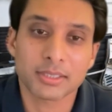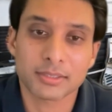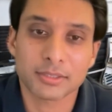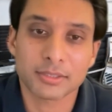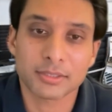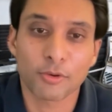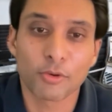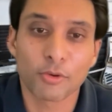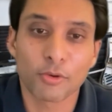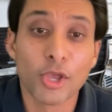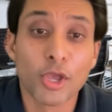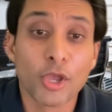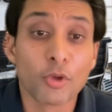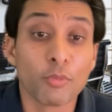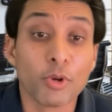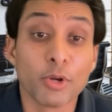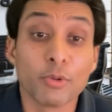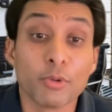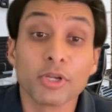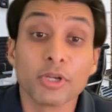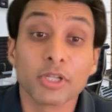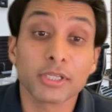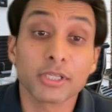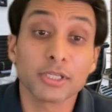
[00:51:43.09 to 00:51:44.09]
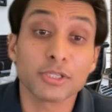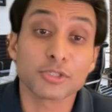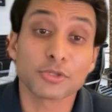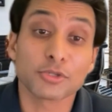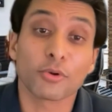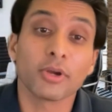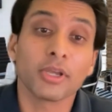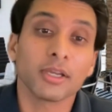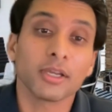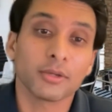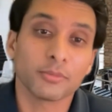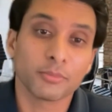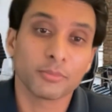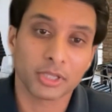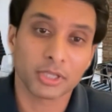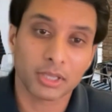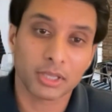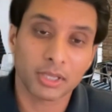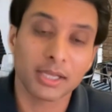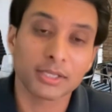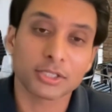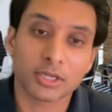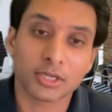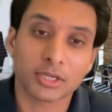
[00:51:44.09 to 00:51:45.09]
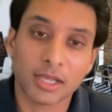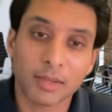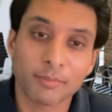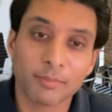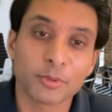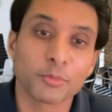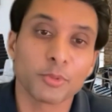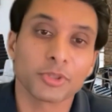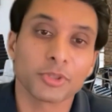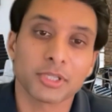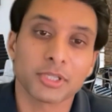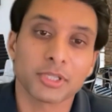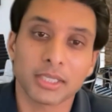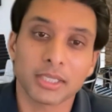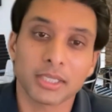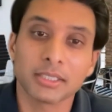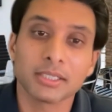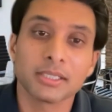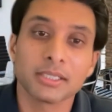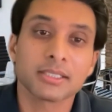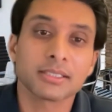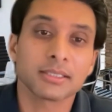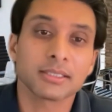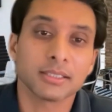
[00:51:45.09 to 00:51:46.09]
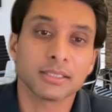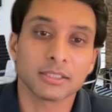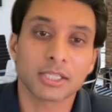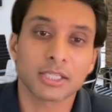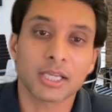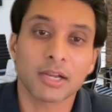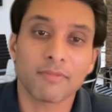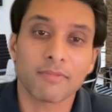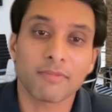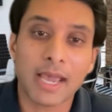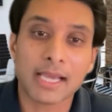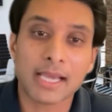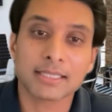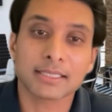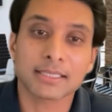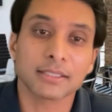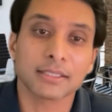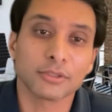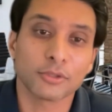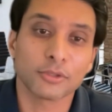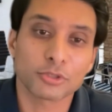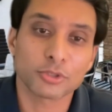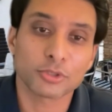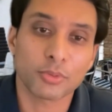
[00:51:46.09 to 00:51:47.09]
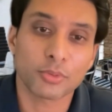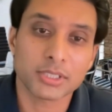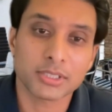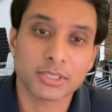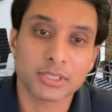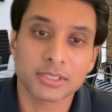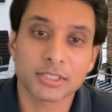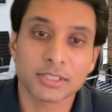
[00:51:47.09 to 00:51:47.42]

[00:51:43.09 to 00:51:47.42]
So we really enjoy it when clients are coming with that list and kind of asking those questions,